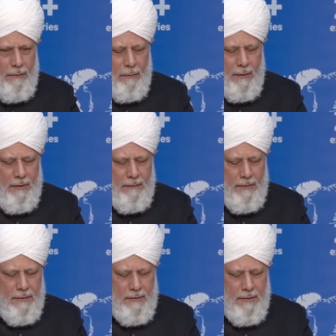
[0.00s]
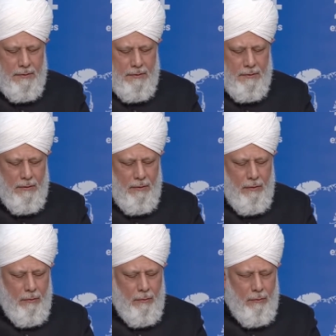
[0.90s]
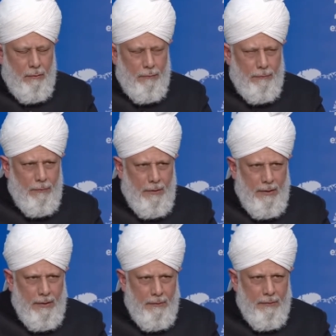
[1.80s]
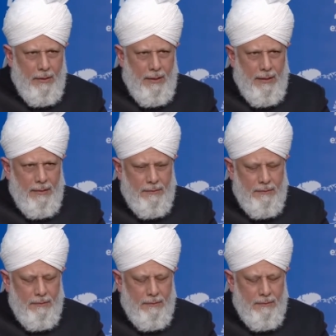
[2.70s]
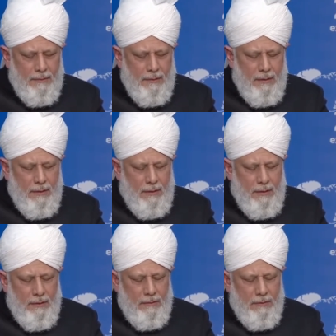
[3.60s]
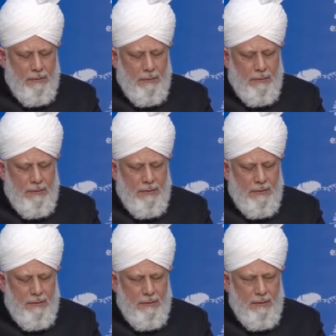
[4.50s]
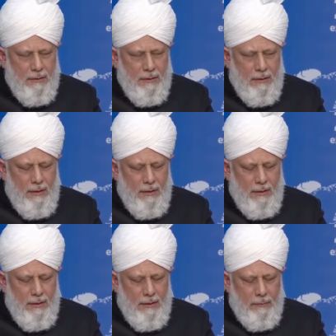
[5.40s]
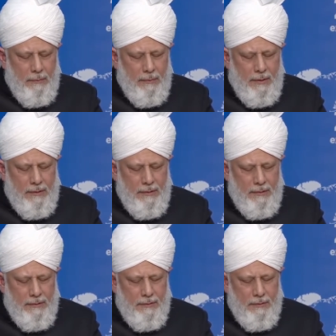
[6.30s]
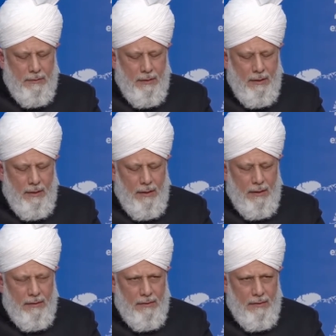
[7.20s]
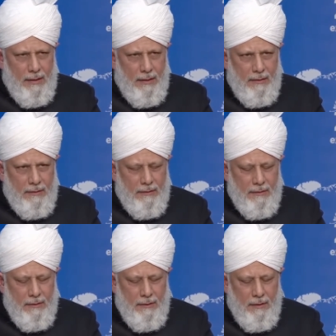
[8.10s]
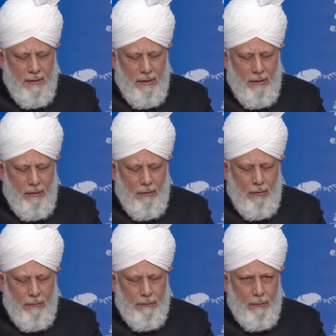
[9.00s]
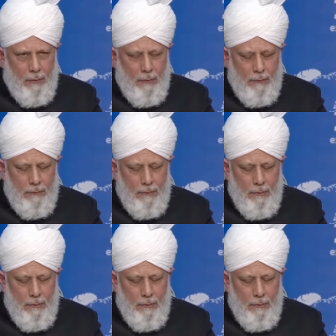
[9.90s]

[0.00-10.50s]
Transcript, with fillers: Humanity First is to fully utilize its resources and capabilities and skills of, those